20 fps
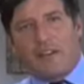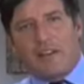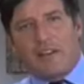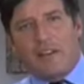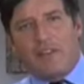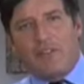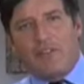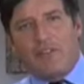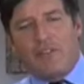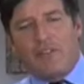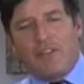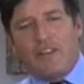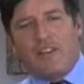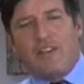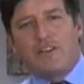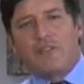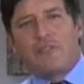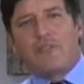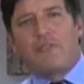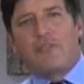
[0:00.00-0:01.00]
If you
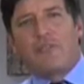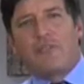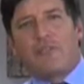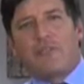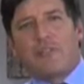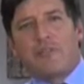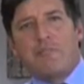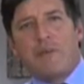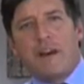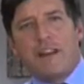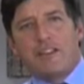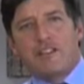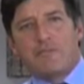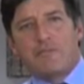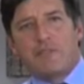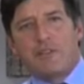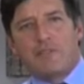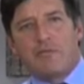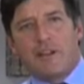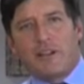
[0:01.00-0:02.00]
think of the
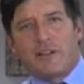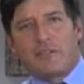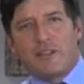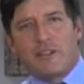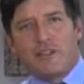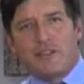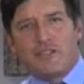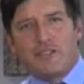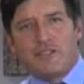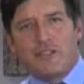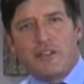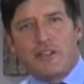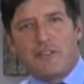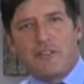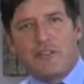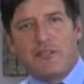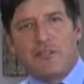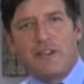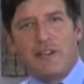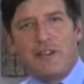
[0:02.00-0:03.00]
management of recreation in
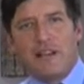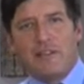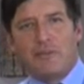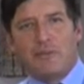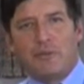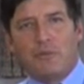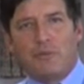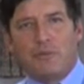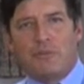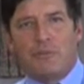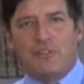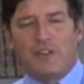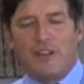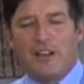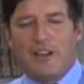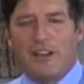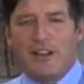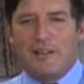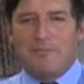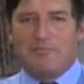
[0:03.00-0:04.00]
3 levels,
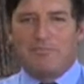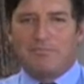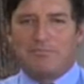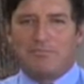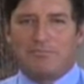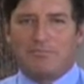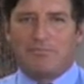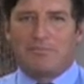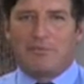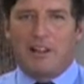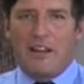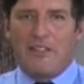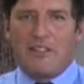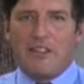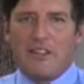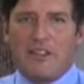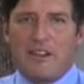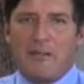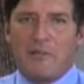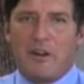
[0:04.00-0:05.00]
I think